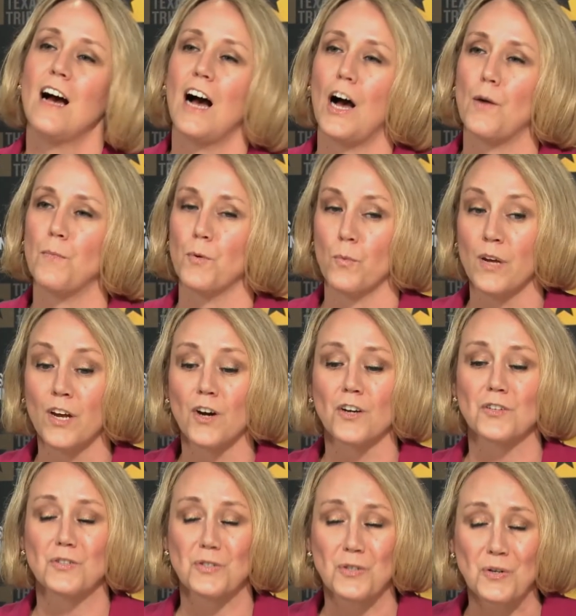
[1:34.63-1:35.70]
But we
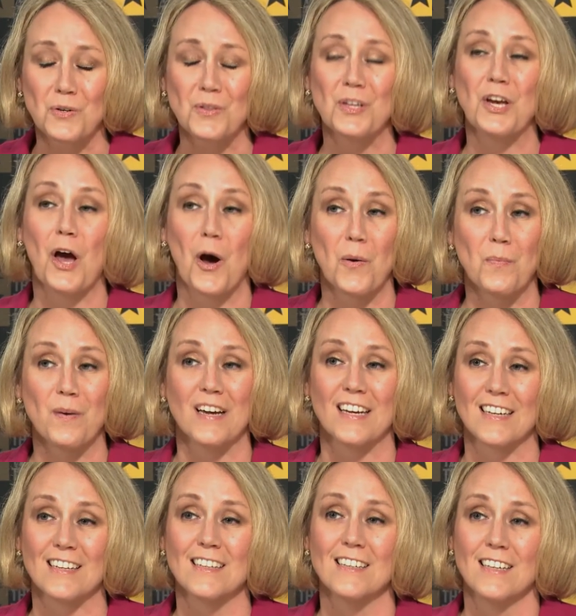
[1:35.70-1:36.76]
are certainly
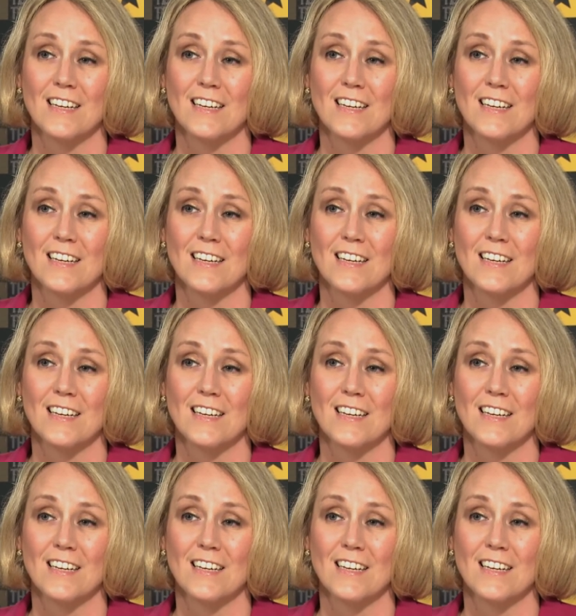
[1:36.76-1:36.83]
hoping